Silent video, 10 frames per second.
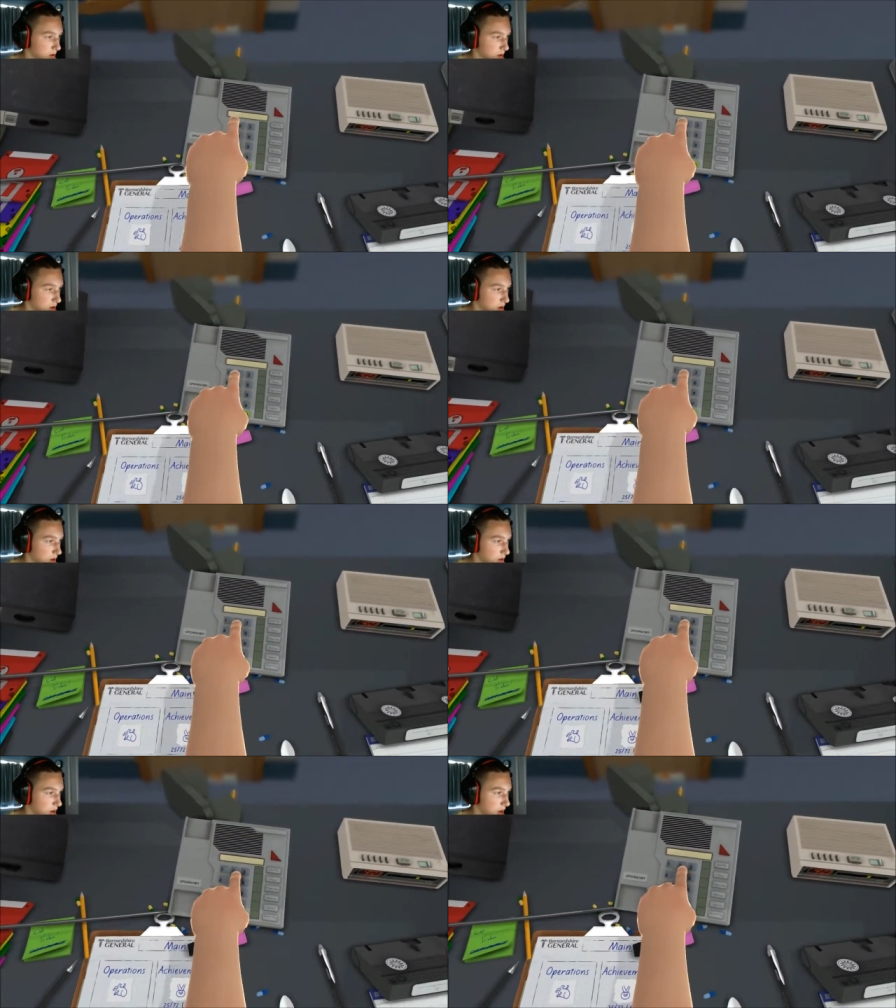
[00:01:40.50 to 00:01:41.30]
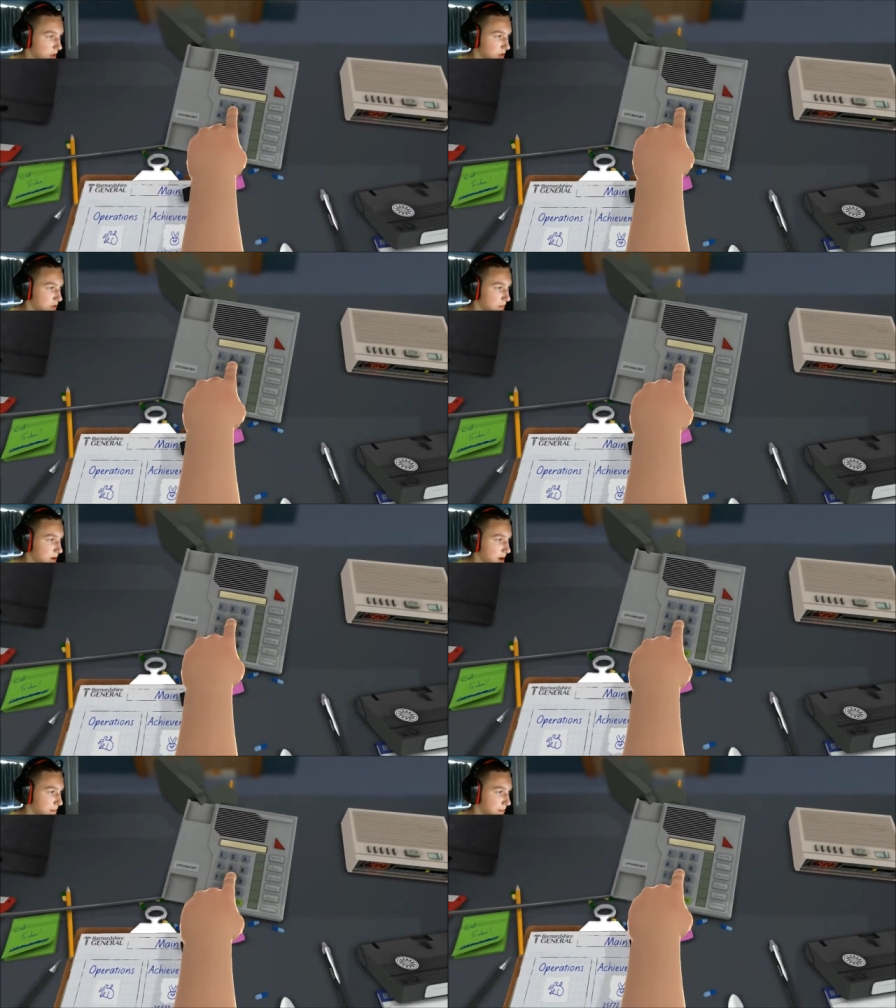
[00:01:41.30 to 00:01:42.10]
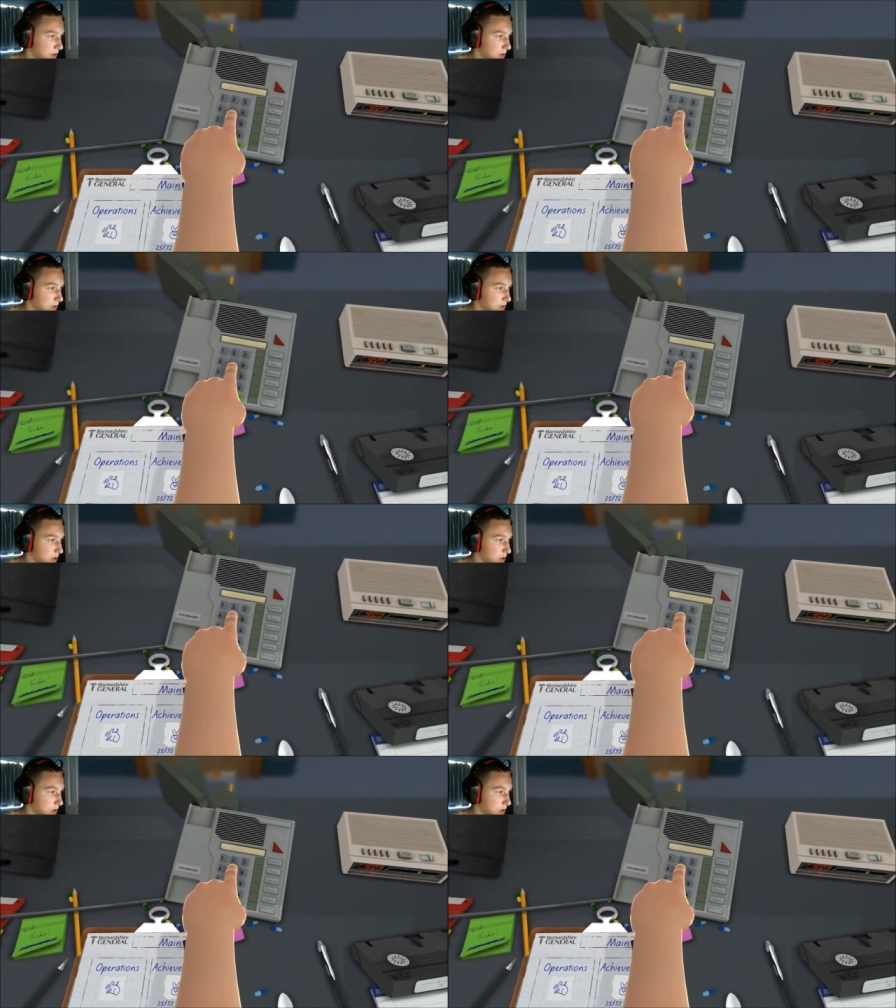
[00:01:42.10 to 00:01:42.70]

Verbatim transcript: I gotta dial in some numbers.